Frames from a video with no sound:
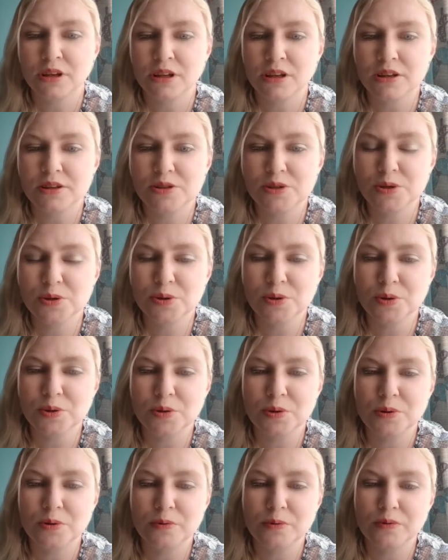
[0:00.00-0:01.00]
to
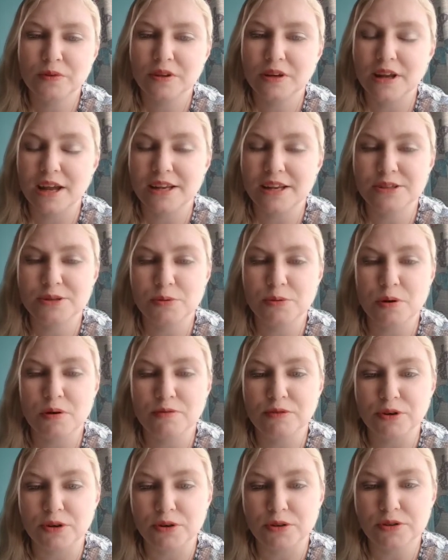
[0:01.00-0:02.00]
the 9 to
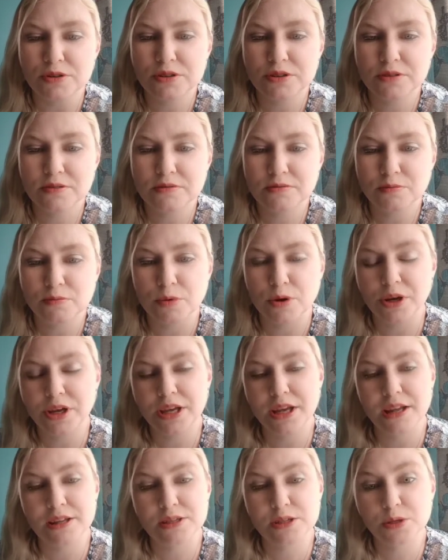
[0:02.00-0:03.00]
12-year-olds, working
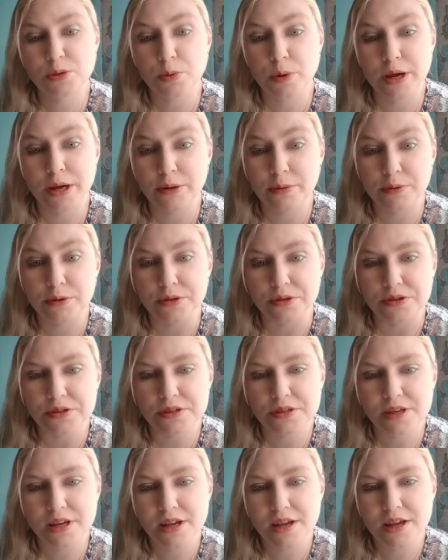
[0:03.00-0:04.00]
out square
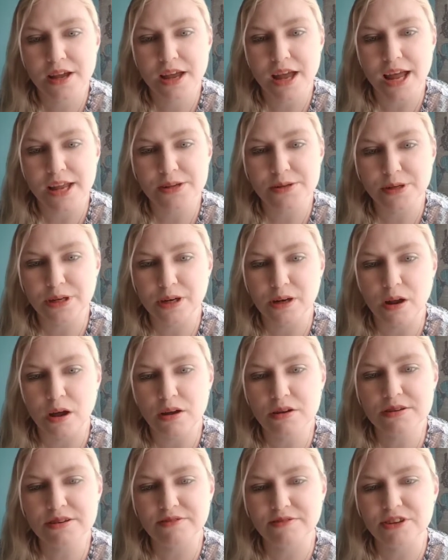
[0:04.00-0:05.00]
roots and doing
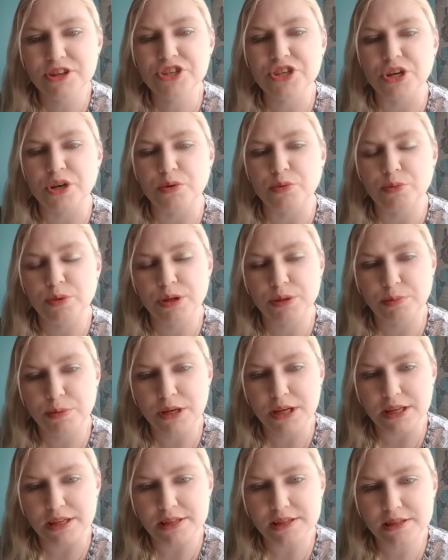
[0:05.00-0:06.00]
long division with
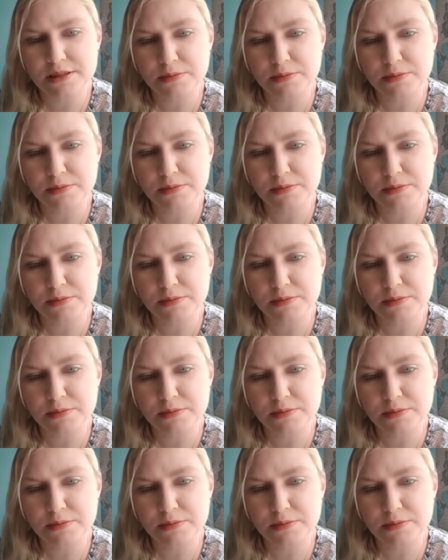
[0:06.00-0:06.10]
beads.